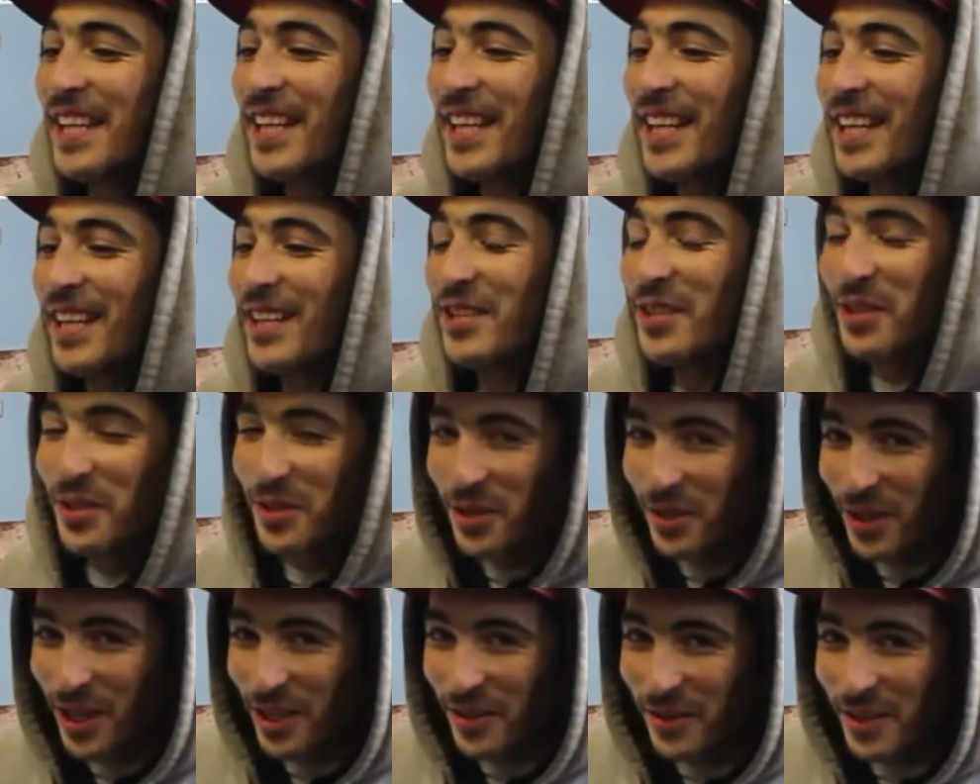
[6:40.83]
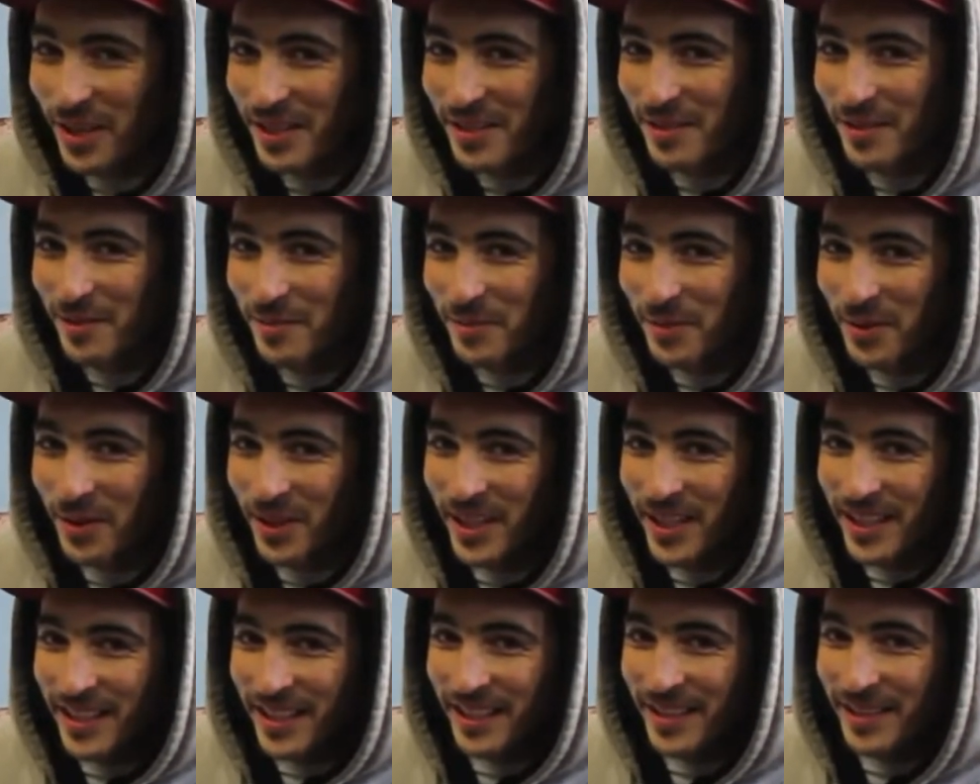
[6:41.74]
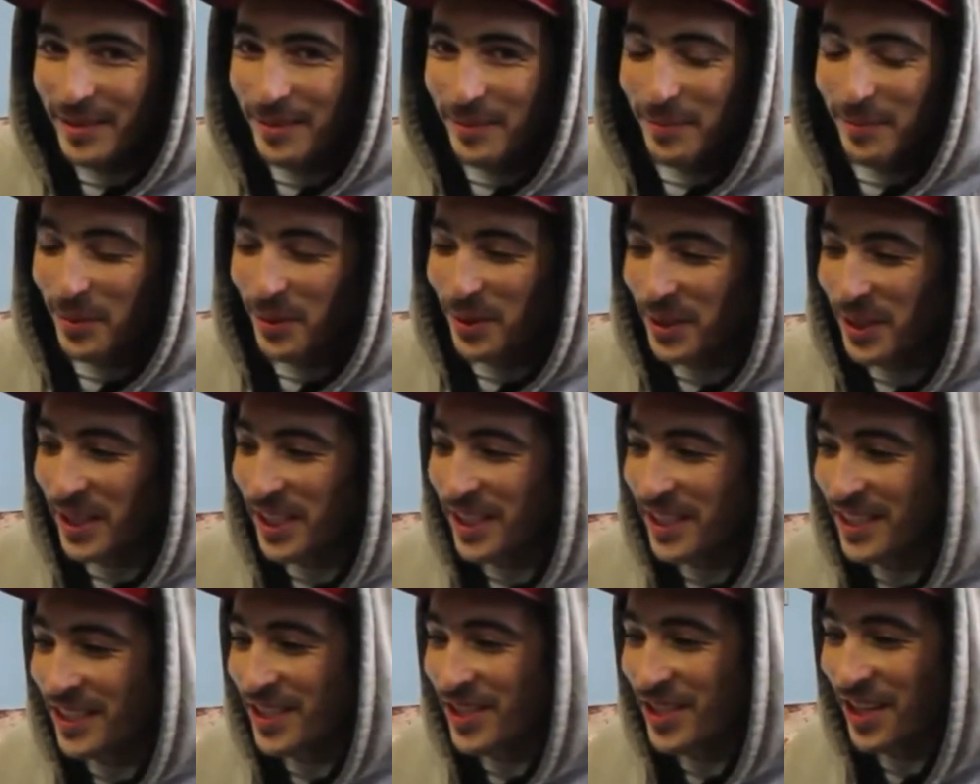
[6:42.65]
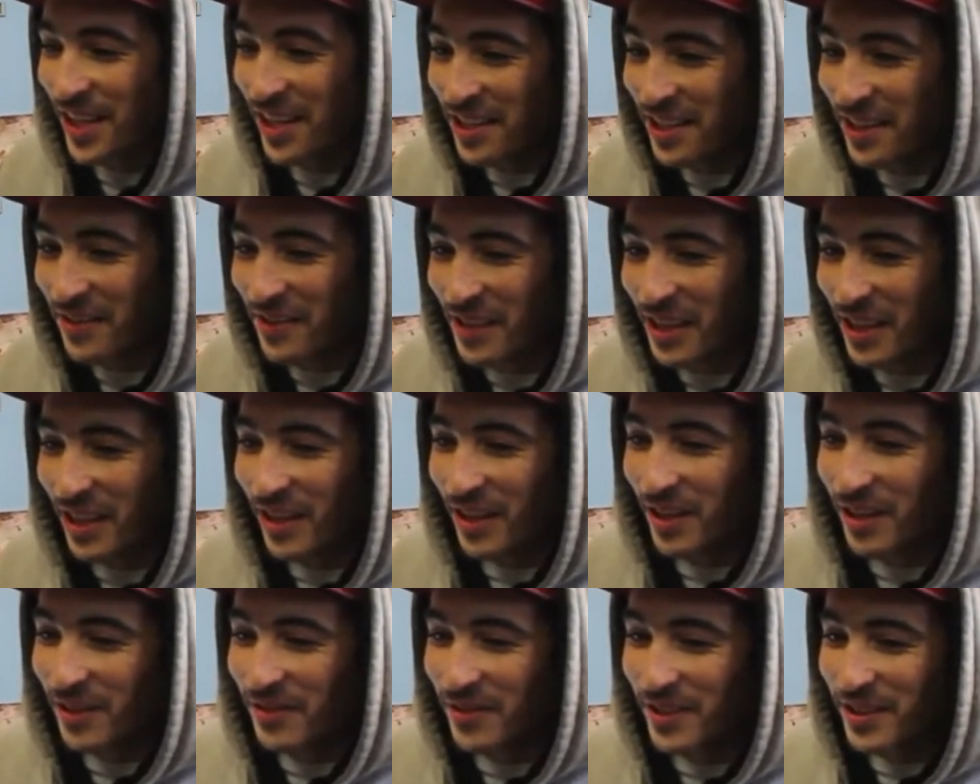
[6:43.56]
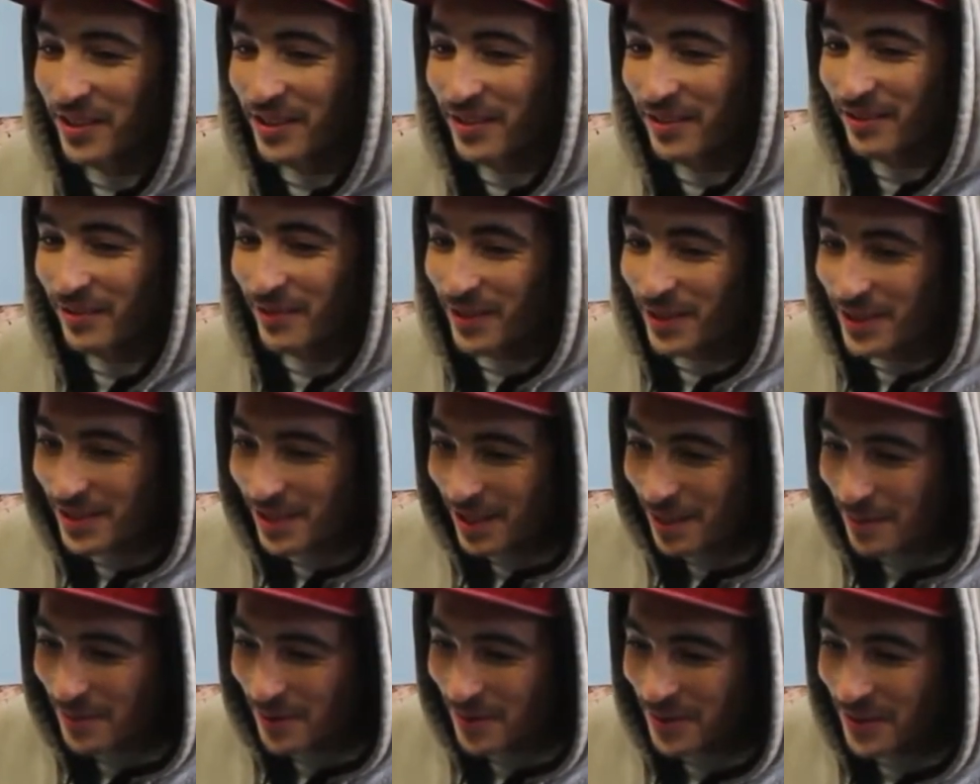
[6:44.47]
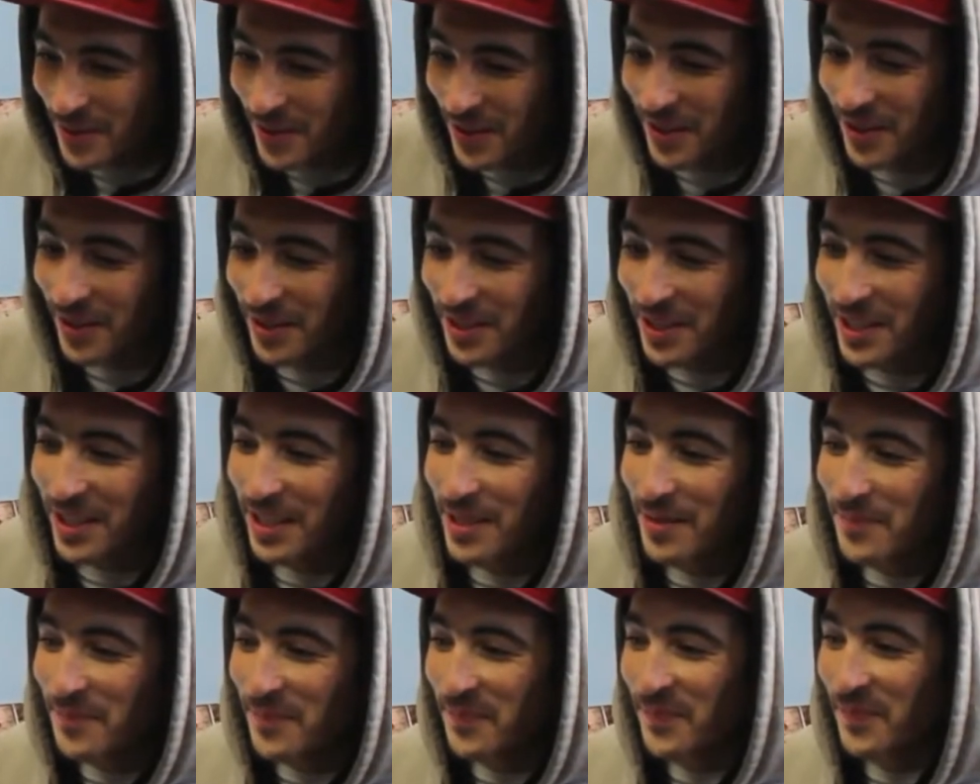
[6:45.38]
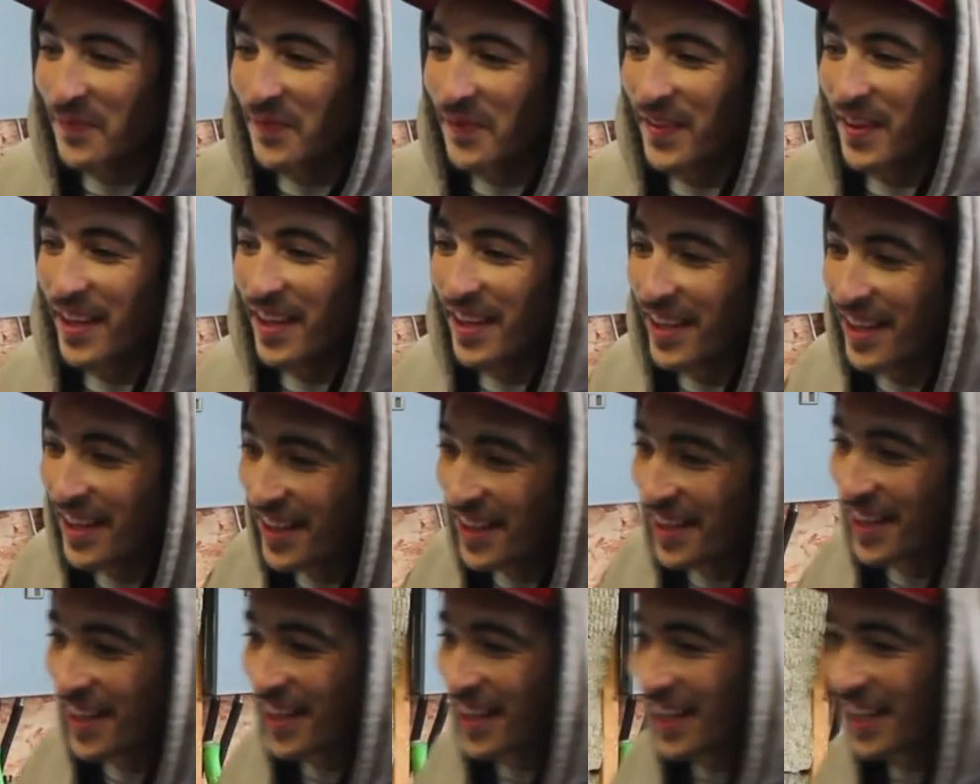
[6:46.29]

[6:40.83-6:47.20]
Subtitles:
had 2 great runs in the morning, pulled in, checked everything over, first time out in a long time, and